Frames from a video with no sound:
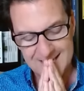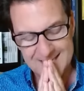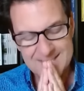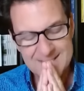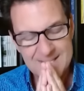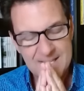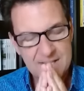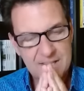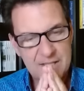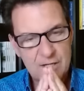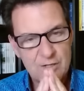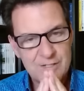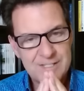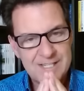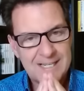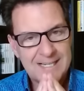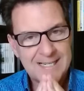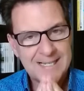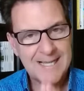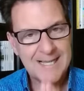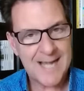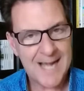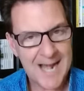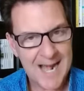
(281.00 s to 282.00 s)
is that there's
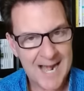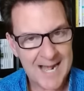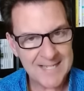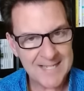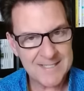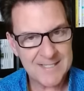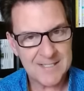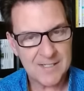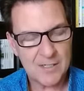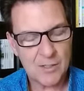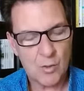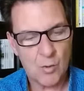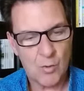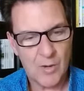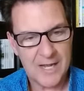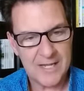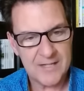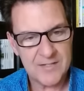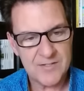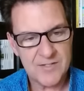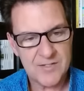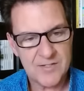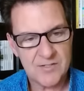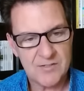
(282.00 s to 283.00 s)
a
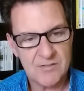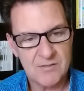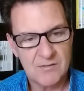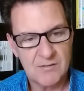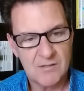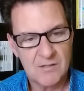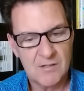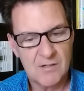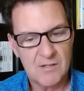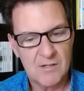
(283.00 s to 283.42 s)
consequence